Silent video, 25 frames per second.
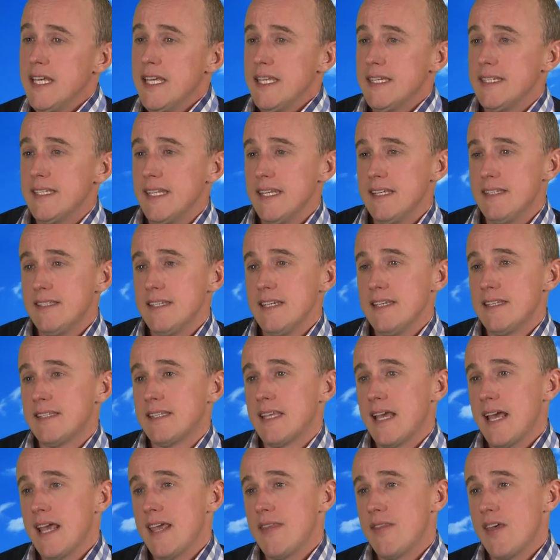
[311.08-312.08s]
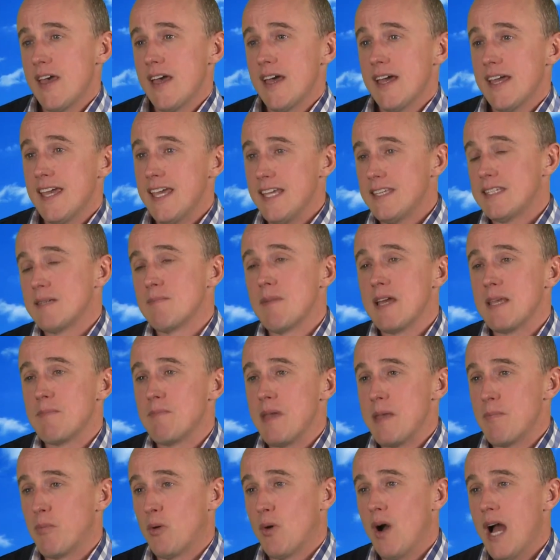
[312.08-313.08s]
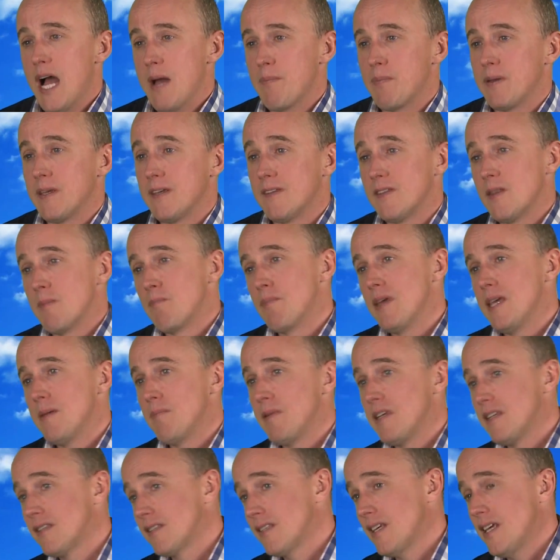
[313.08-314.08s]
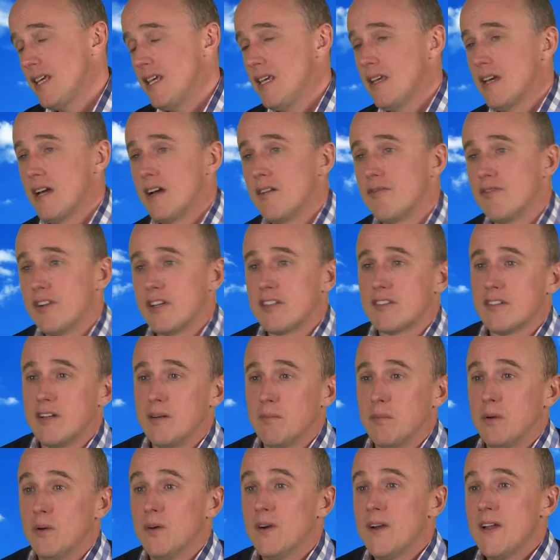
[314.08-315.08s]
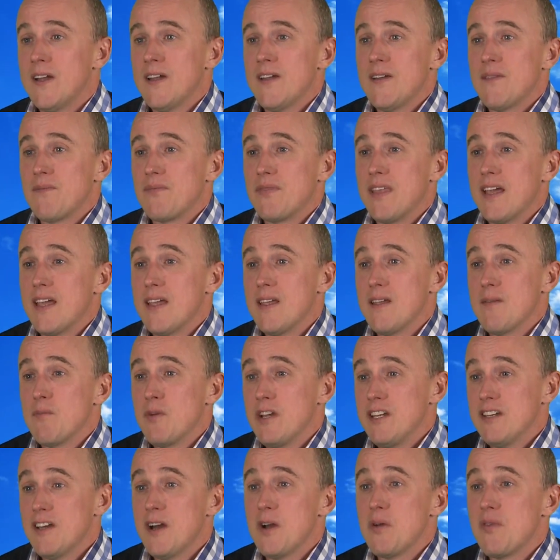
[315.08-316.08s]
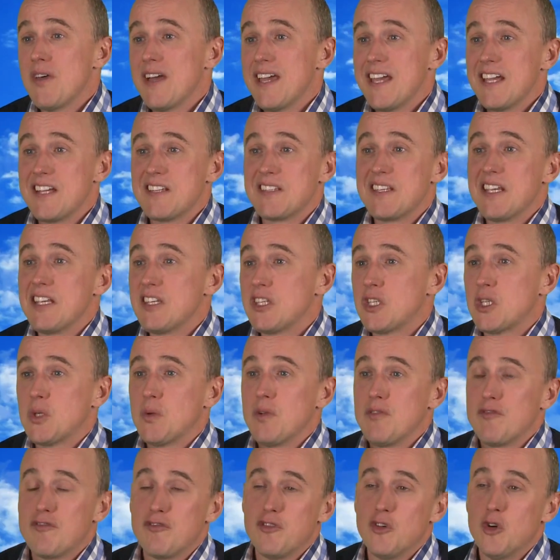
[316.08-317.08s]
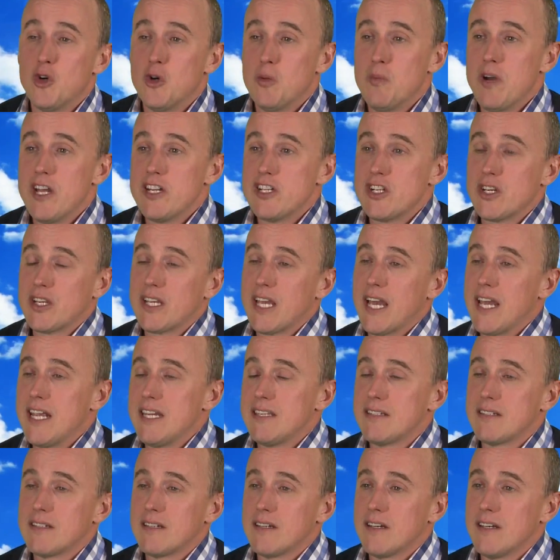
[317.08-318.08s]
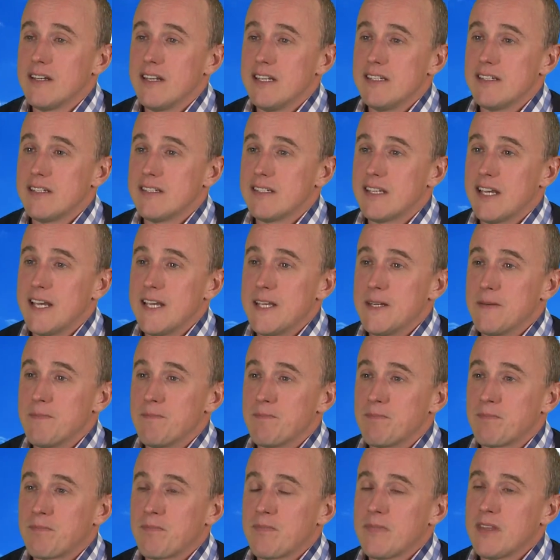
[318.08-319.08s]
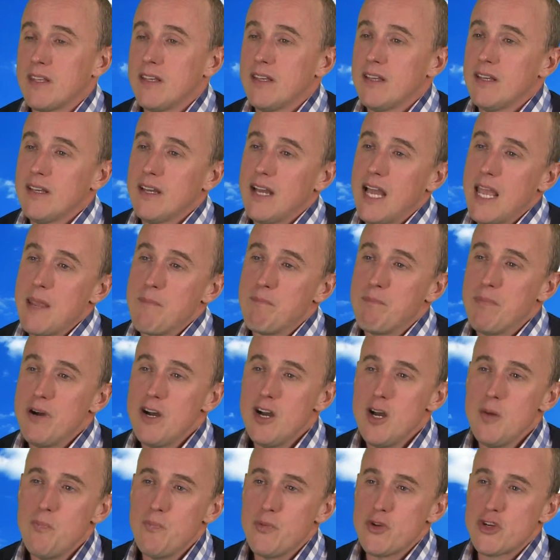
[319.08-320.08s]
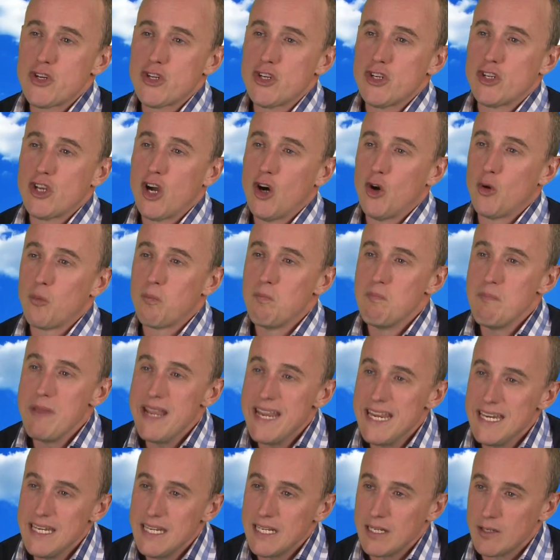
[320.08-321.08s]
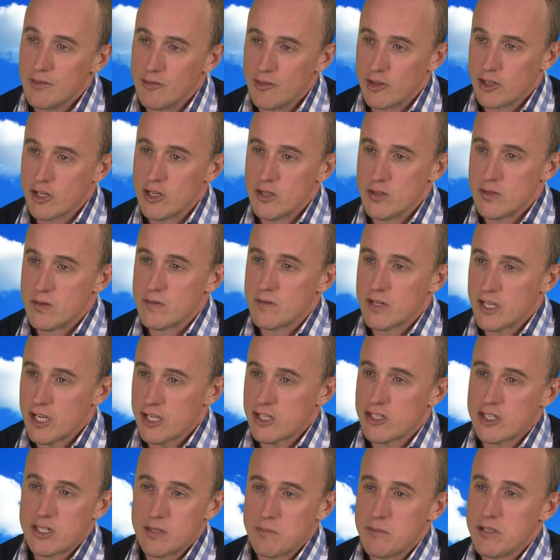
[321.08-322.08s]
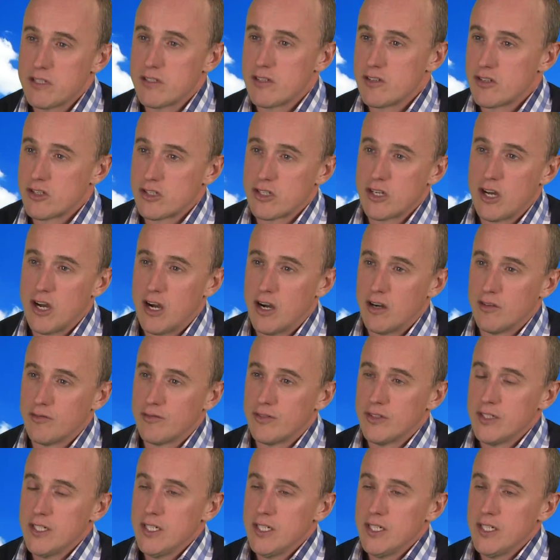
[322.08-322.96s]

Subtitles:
Disney say they're here to make people happy. And the BBC, for example, we know they exist to inform, educate and entertain. A purpose should hold meaning for customers and staff.